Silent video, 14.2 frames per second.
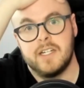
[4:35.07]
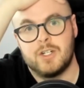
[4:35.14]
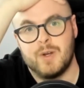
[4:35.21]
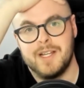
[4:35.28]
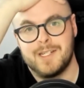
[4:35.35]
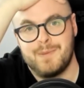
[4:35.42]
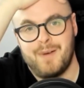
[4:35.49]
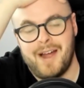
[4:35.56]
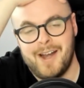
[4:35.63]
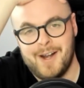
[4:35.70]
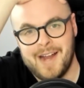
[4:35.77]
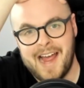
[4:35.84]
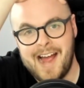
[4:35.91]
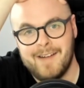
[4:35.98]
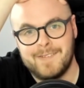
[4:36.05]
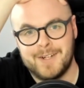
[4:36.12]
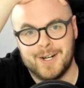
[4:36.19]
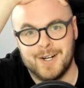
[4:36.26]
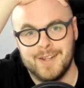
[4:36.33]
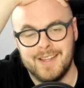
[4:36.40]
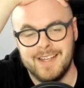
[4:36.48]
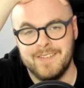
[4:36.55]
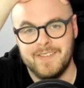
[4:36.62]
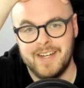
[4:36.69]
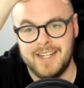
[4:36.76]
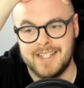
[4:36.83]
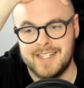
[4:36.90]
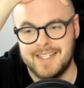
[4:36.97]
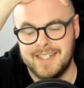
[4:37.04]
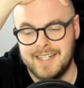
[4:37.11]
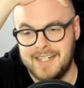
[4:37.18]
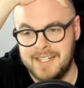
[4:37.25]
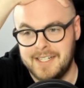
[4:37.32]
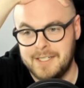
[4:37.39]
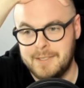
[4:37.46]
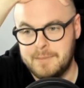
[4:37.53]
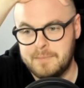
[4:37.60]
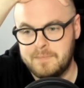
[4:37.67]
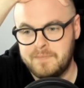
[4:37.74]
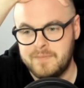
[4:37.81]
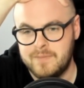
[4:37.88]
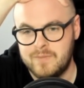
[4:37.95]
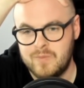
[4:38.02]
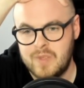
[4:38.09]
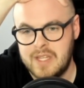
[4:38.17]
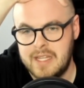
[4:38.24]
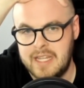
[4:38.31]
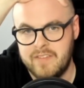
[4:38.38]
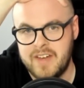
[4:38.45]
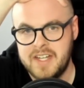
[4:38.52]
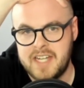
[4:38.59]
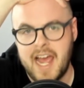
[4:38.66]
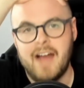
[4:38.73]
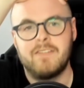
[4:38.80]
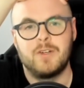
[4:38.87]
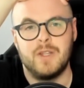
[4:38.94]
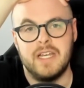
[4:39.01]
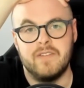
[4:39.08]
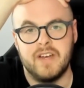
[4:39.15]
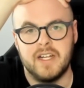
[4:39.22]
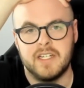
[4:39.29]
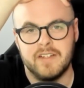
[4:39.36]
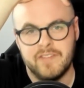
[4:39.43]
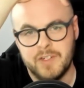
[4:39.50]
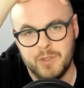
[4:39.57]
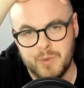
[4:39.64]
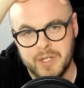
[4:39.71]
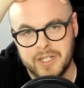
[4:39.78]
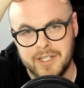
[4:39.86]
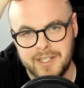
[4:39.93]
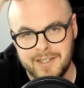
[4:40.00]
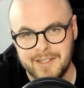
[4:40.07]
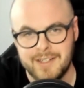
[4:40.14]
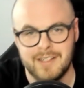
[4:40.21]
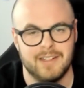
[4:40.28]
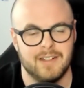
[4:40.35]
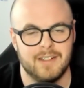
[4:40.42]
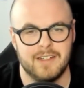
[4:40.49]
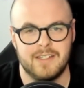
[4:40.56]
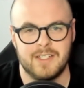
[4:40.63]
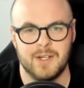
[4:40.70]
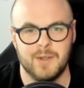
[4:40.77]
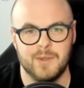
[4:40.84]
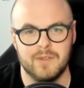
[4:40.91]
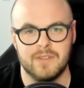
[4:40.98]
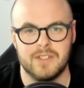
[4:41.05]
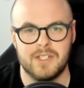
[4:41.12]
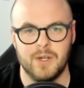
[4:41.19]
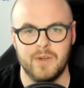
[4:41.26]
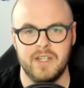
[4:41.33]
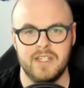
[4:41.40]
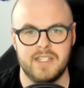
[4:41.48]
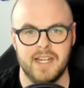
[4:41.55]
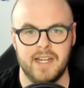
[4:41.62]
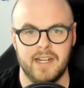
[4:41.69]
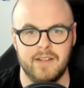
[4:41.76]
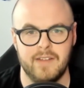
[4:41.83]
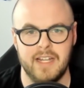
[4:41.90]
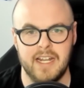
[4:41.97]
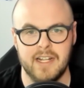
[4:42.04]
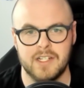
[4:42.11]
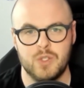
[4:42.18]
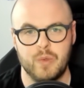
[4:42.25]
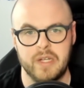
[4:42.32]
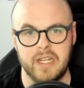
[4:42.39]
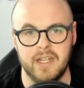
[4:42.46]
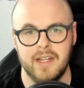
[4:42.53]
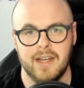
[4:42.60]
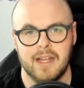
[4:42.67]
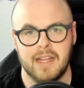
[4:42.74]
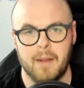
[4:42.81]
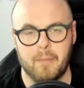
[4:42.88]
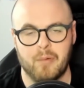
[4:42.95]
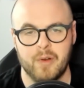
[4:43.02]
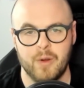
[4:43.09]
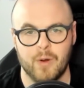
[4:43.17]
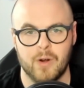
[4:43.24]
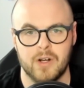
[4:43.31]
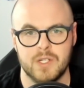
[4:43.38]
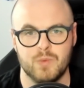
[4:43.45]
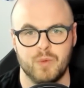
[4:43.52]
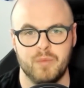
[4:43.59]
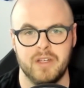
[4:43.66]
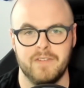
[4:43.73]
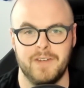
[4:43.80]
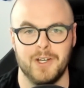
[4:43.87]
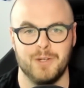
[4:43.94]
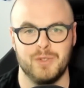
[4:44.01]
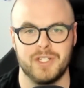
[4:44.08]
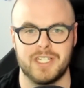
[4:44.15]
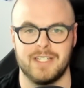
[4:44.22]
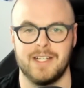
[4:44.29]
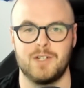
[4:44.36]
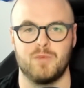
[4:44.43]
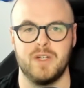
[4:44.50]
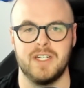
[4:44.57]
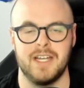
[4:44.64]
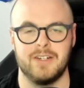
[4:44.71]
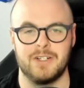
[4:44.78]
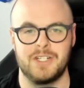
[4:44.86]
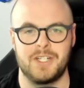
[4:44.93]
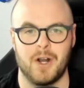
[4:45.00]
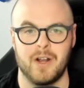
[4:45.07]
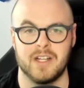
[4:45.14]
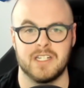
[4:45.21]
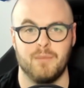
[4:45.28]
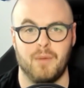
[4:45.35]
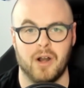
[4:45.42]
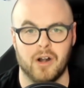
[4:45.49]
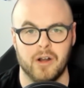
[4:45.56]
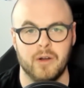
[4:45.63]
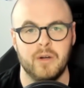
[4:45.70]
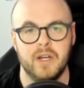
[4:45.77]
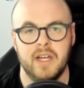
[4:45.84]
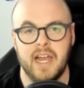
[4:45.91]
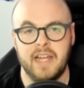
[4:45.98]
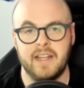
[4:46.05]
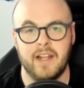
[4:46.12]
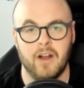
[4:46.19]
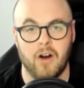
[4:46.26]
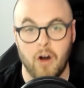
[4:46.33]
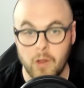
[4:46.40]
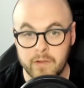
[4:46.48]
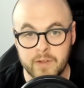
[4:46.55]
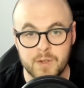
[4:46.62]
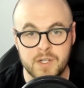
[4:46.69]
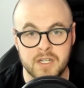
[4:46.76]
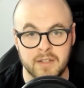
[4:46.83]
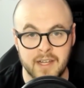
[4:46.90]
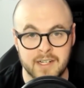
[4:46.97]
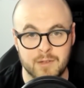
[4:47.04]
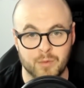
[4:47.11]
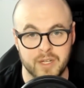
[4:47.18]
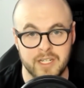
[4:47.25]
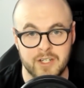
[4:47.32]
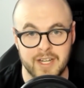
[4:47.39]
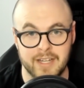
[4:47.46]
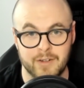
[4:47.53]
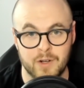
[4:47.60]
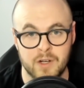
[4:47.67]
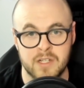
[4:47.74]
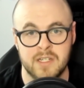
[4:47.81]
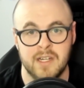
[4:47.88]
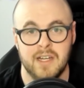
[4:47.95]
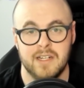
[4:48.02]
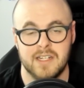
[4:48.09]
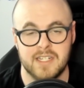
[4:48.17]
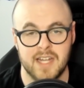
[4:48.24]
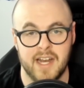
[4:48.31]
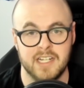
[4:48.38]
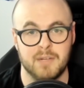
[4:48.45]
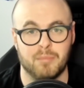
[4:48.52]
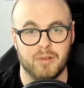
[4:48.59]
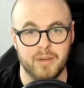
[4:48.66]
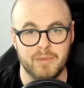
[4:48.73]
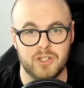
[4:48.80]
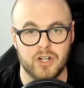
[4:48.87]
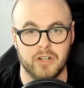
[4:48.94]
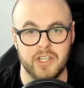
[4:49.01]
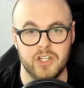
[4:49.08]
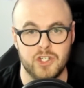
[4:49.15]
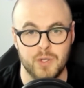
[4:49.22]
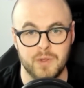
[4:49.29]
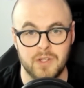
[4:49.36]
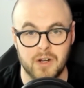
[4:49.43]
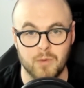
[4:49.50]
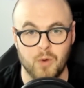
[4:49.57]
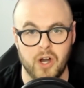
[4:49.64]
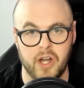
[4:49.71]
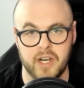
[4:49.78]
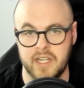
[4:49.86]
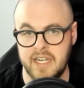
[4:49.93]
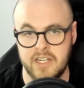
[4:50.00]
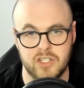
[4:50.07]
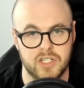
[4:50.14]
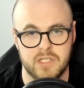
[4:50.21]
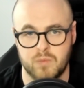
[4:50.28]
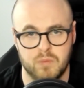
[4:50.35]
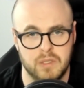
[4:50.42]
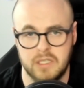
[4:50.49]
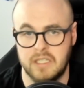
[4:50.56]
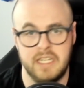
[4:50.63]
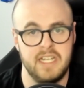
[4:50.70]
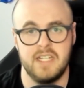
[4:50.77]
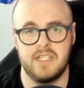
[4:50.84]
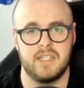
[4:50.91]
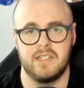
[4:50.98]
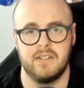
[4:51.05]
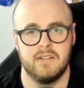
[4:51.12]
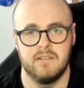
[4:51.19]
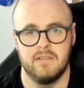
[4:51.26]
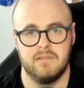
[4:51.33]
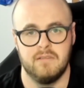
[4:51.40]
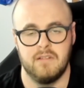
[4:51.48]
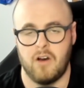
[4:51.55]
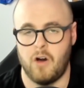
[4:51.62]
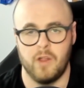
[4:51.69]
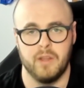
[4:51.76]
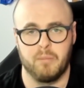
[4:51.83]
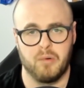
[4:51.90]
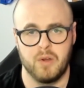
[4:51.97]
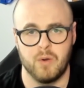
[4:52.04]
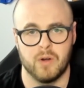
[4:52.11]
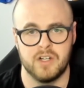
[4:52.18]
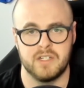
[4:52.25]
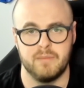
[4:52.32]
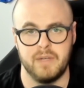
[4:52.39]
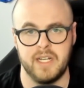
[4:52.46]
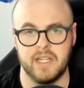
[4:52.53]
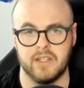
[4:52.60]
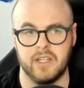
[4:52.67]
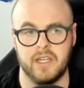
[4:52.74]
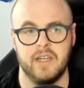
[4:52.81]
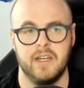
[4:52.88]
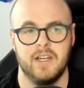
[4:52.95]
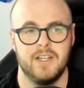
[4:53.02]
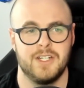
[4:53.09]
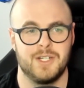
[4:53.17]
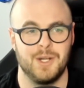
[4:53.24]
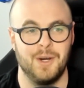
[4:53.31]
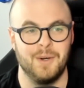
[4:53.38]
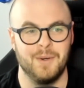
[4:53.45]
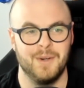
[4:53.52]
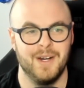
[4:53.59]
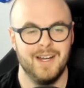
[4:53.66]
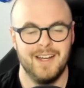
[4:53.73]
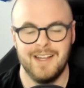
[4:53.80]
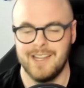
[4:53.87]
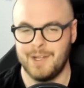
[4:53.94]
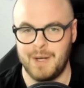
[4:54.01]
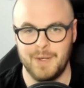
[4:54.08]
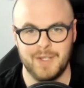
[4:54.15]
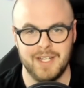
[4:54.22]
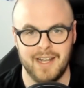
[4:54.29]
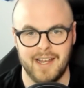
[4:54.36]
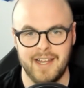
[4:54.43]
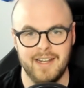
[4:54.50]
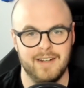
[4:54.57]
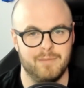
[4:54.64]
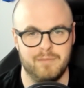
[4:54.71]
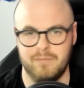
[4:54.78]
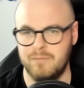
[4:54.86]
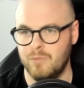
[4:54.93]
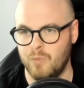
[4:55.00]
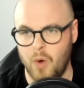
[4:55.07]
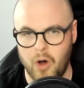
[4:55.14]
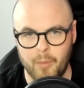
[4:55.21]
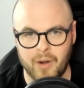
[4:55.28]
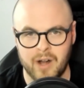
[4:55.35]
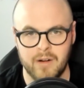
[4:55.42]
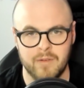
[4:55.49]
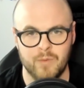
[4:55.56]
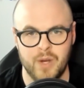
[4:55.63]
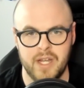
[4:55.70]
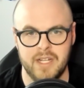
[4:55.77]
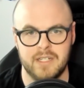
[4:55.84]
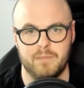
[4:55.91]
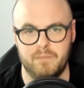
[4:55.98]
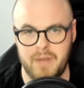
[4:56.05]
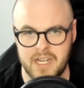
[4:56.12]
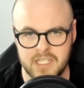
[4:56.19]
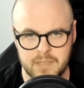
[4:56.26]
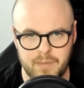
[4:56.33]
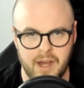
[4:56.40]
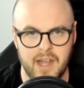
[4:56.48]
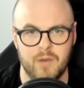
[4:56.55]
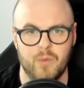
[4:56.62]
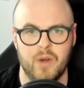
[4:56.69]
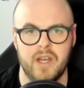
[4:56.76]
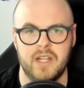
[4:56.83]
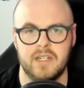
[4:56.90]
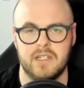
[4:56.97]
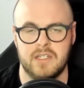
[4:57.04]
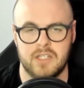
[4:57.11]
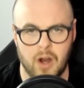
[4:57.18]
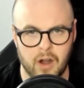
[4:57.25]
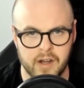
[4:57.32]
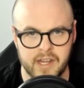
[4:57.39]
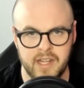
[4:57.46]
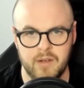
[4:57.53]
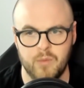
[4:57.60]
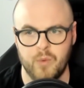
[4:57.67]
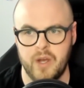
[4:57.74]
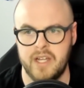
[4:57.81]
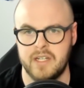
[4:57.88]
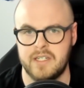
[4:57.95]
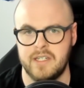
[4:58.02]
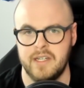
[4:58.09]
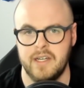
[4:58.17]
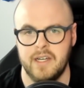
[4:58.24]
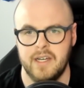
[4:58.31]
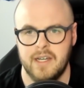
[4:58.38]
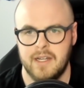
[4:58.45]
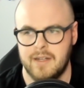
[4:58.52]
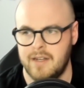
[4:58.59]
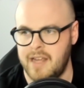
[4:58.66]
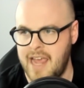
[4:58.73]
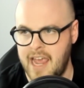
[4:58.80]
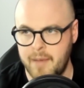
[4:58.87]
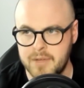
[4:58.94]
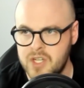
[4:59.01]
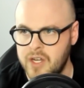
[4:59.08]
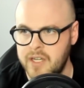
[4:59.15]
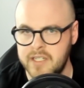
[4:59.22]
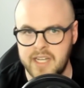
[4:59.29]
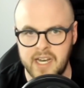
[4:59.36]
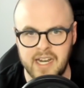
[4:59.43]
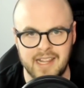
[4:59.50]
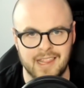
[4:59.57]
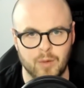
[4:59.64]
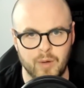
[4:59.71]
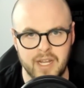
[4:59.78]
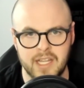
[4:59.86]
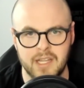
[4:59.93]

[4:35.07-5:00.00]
transpired after the event. The event after the event, if you will. So Sony said in a tweet that pre-orders will be available at select retailers starting tomorrow. And then all of those select retailers decided to prematurely shoot their wad and just release all the pre-orders immediately. So throughout the night, Walmart went, Best Buy went, Target went, Amazon did it at 3 in